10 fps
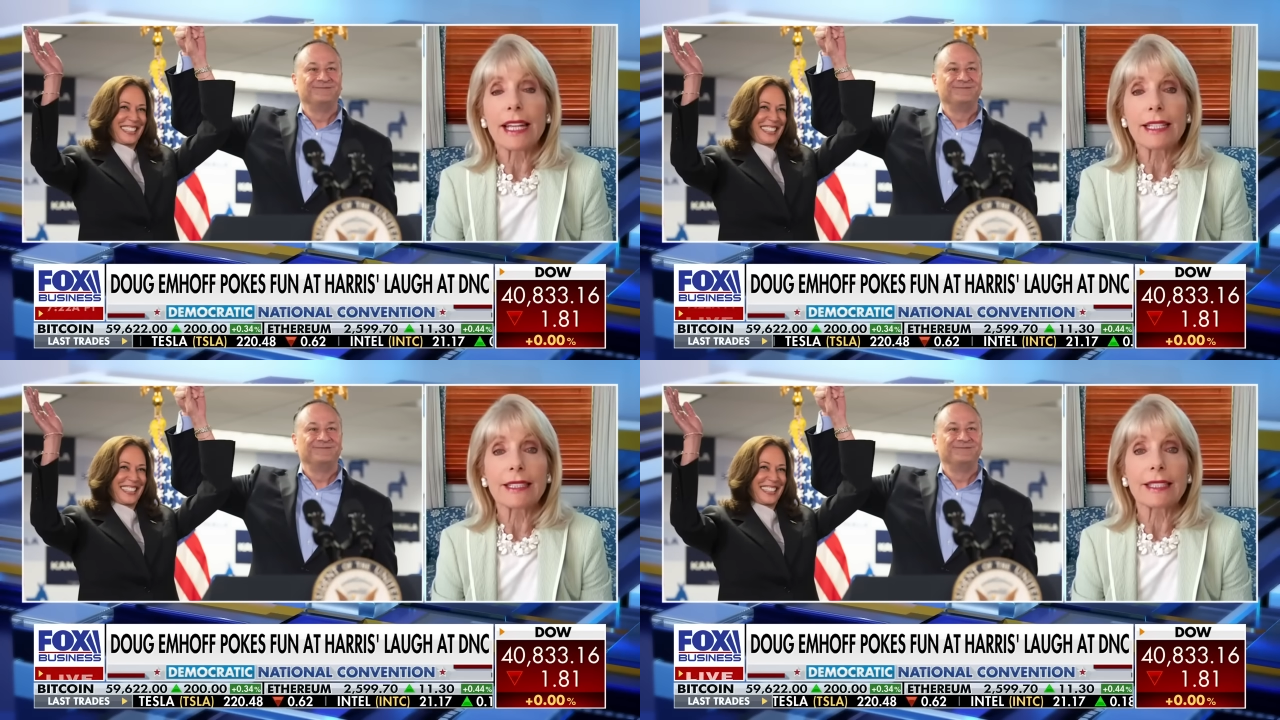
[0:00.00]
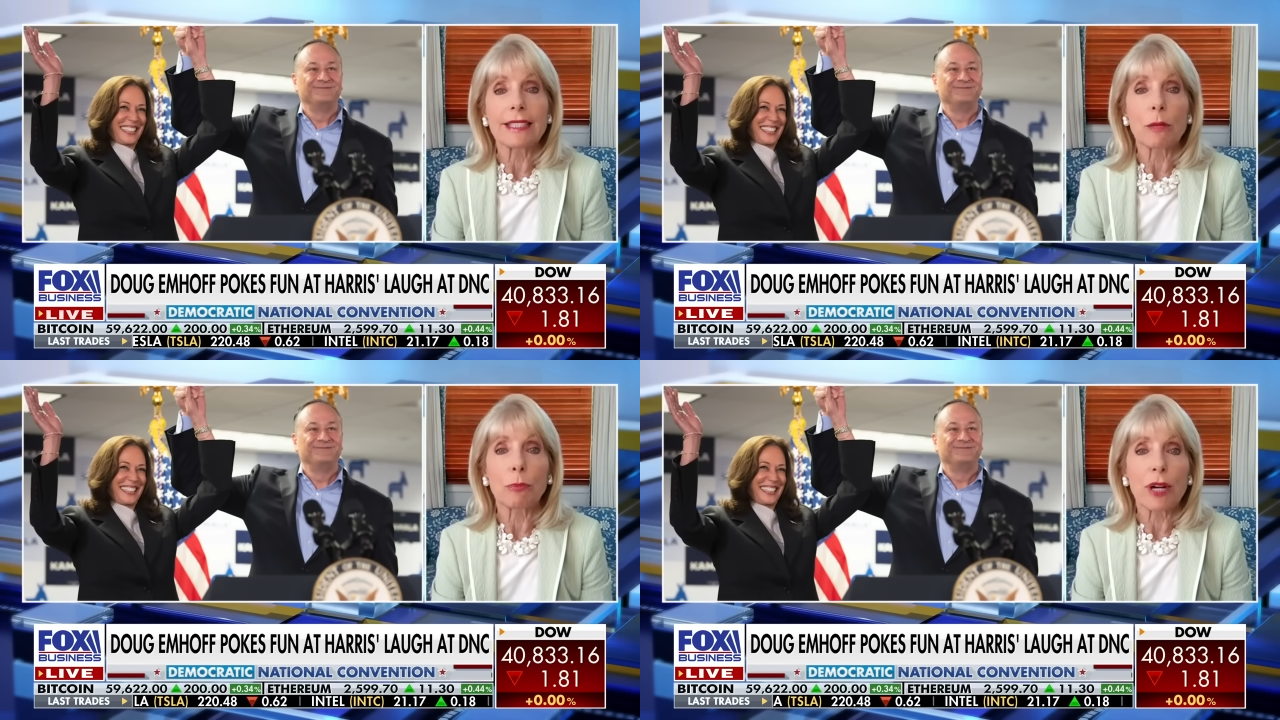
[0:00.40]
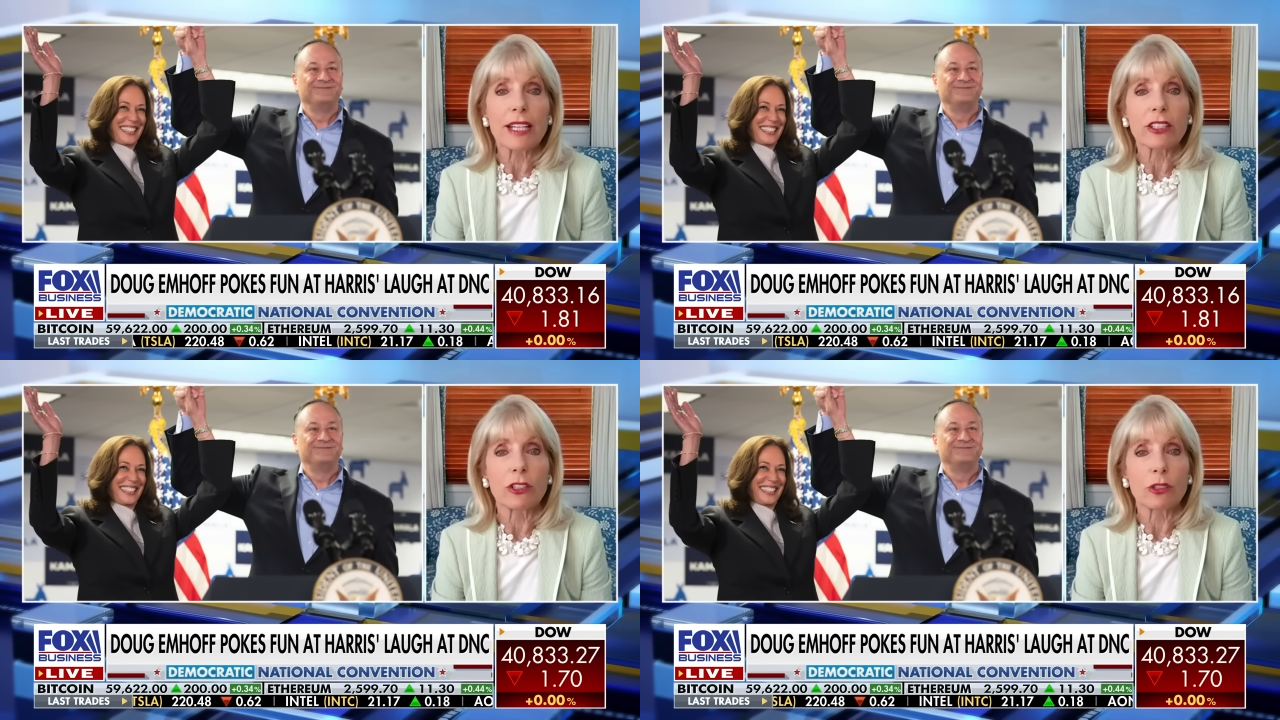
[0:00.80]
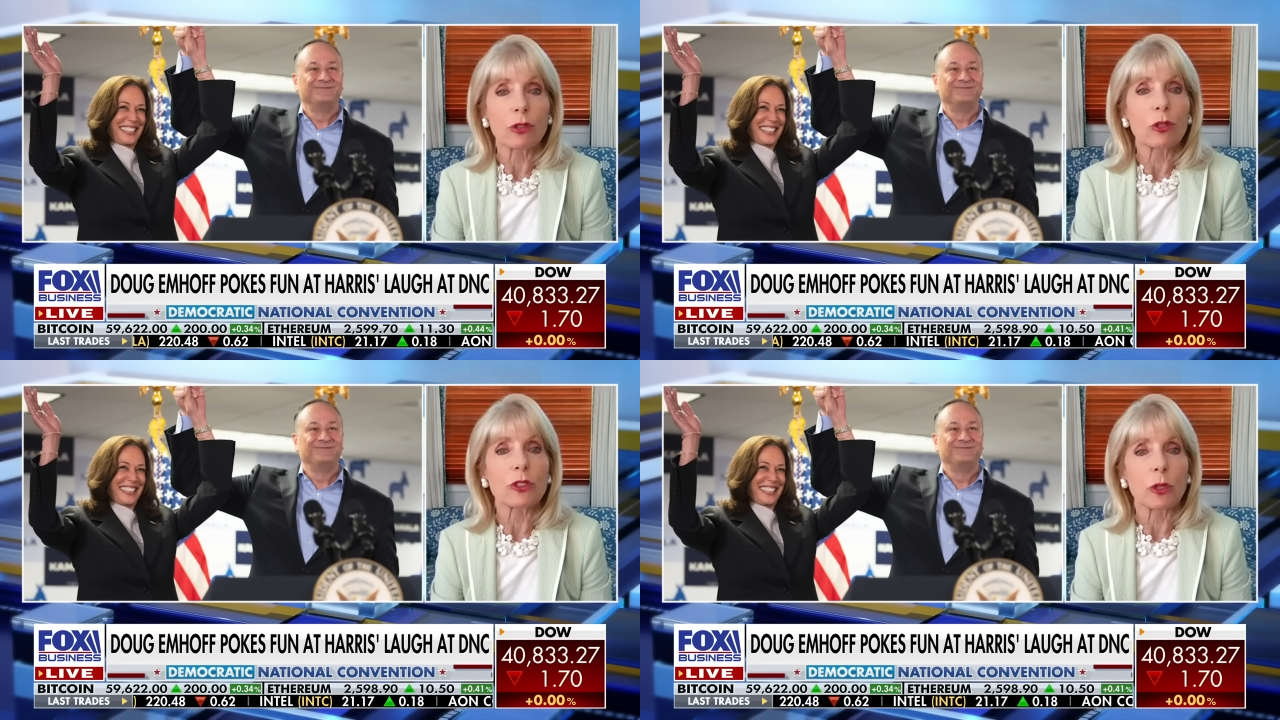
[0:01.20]
Speaker 1: that is to say price
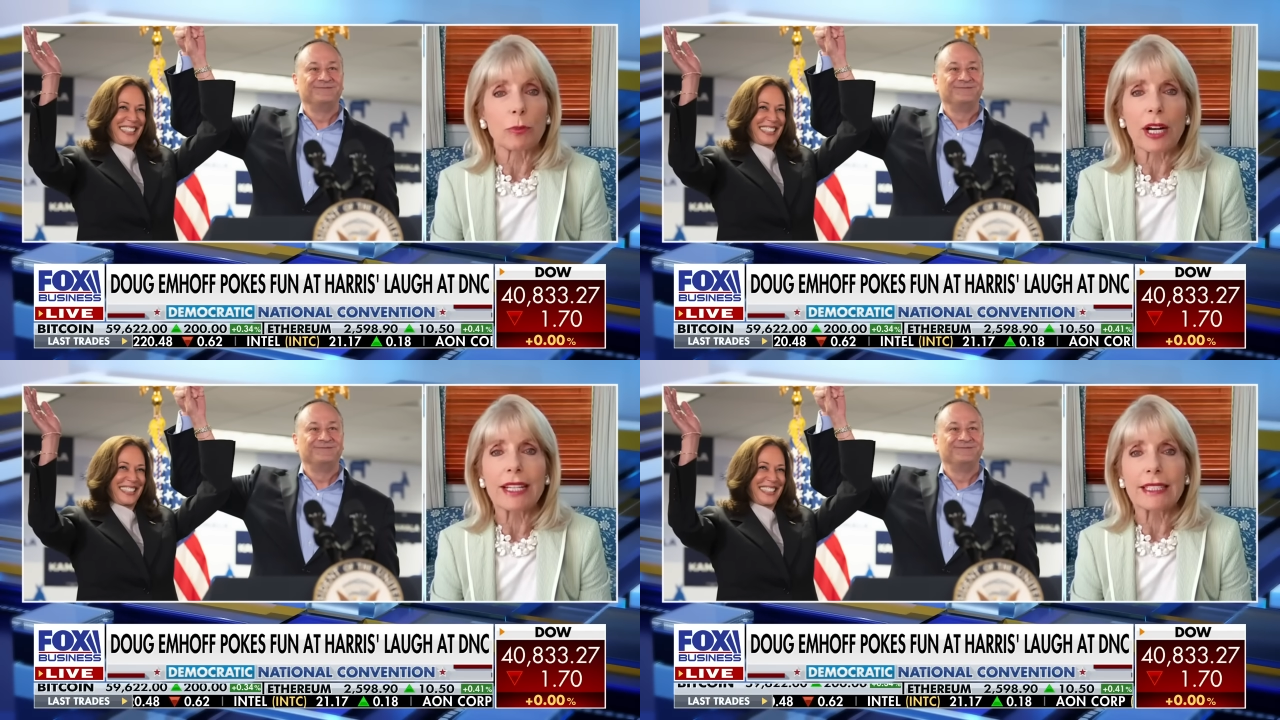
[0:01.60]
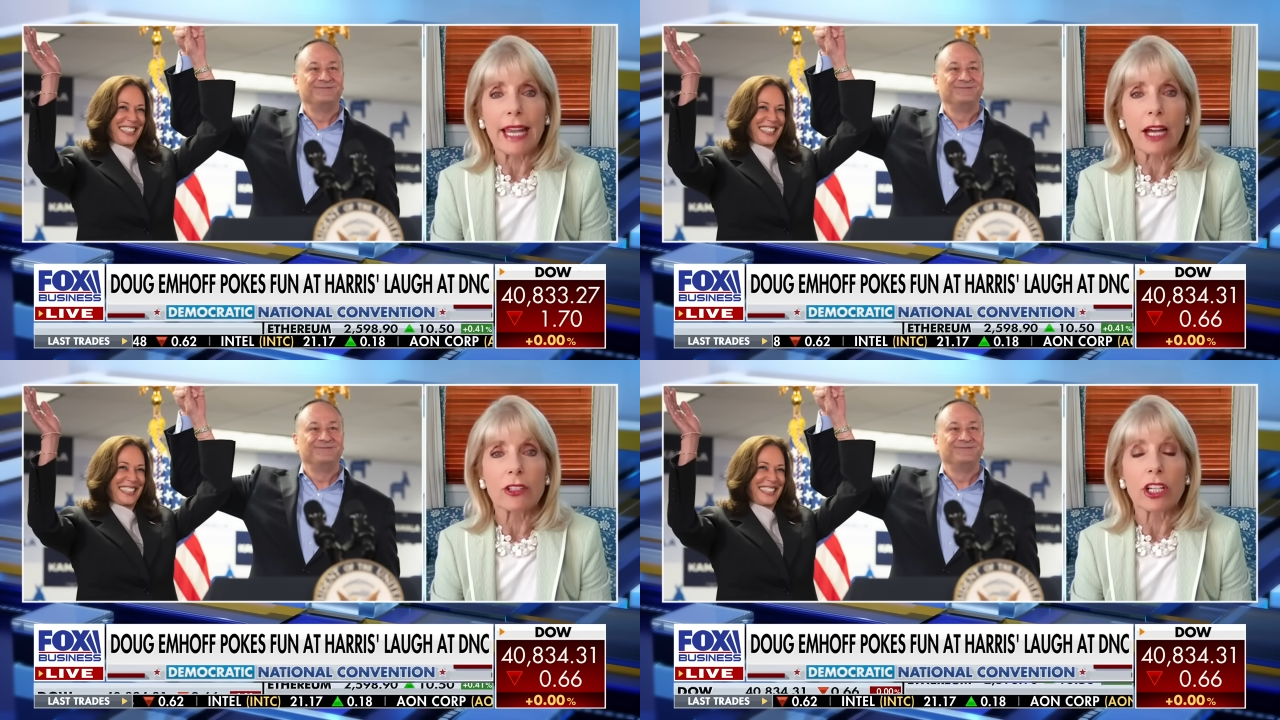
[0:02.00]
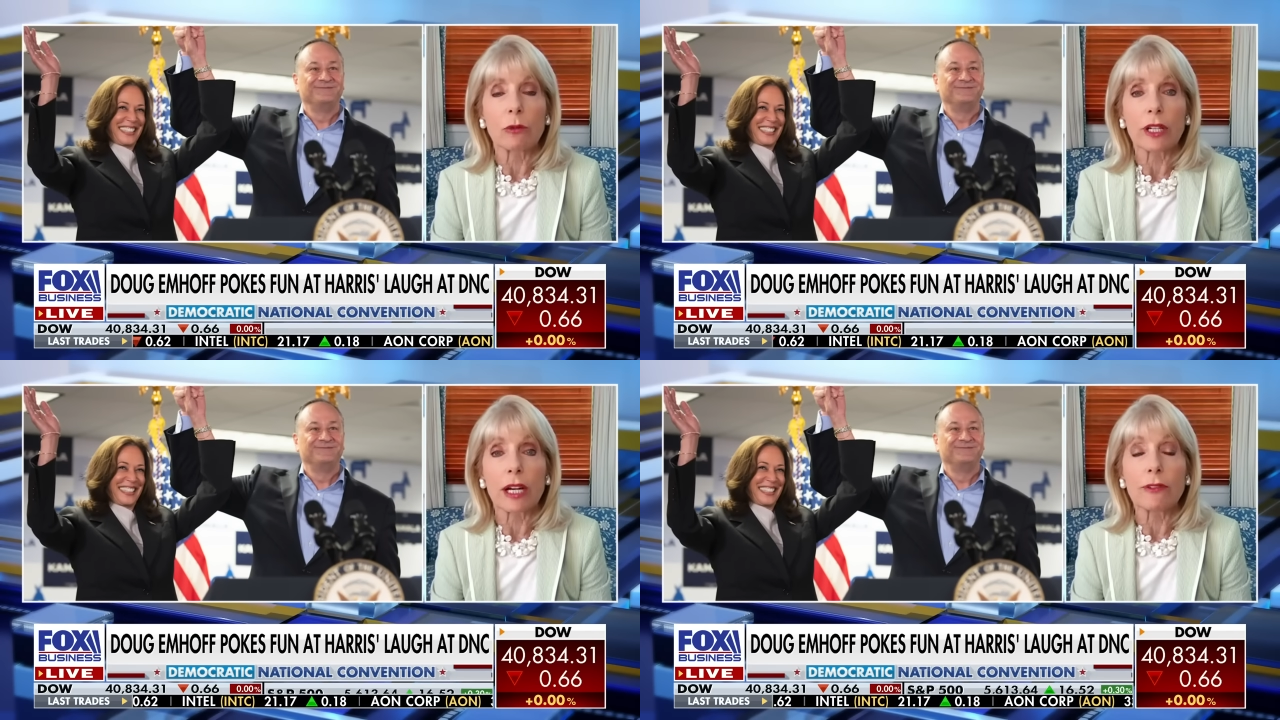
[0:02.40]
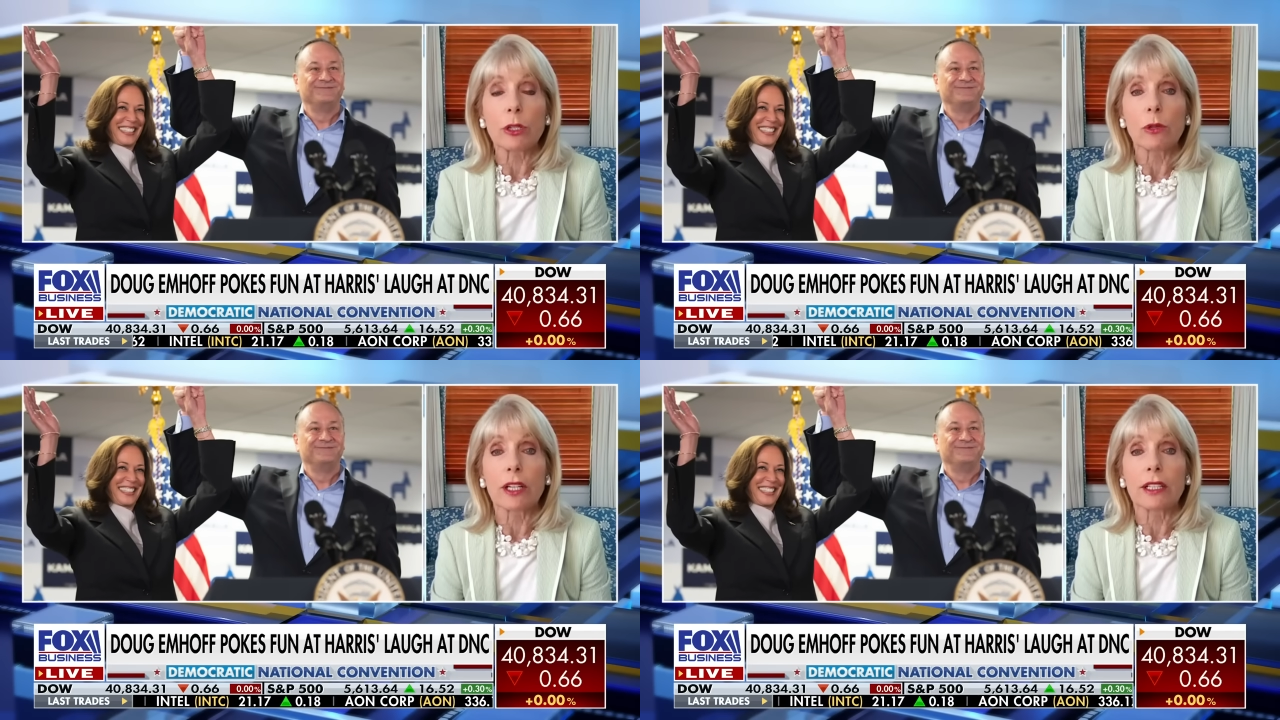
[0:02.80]
controls or price gouging, whatever
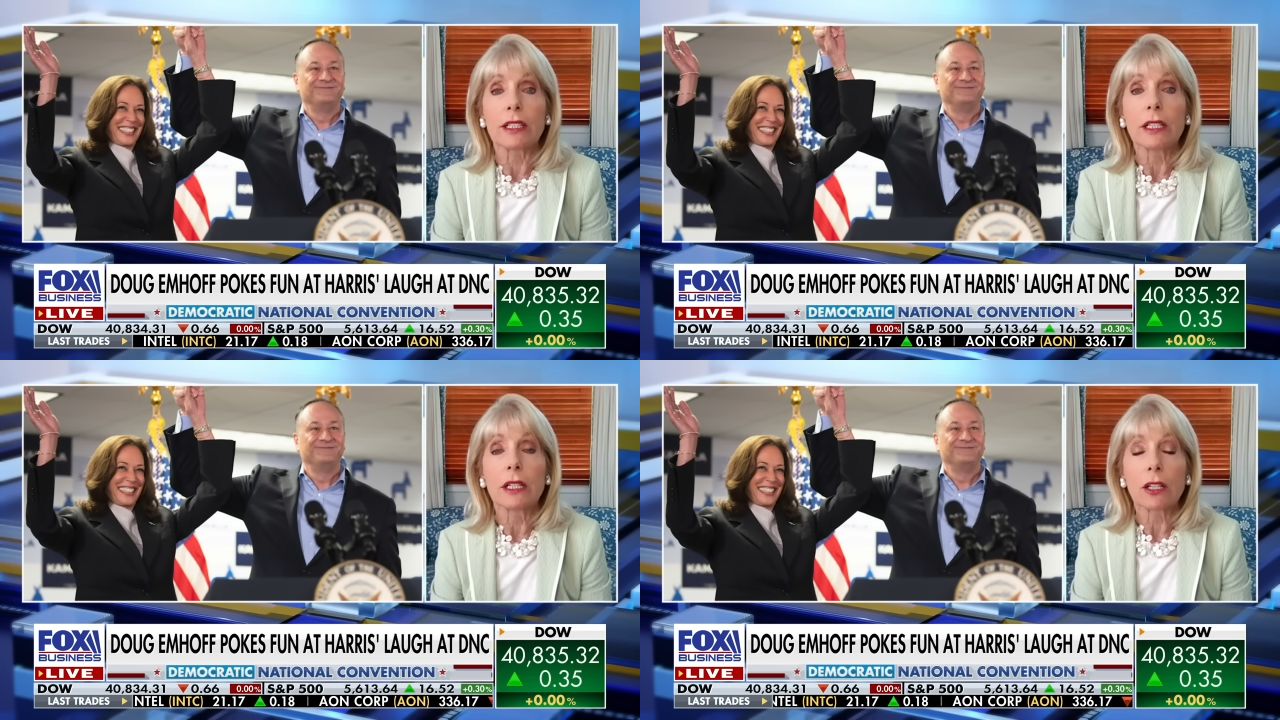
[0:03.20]
you want to